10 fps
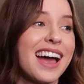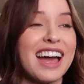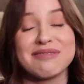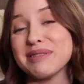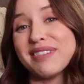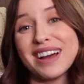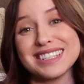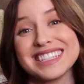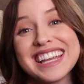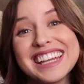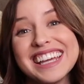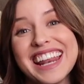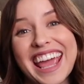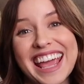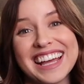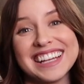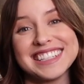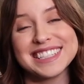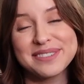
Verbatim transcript: I've been fascinated, and it's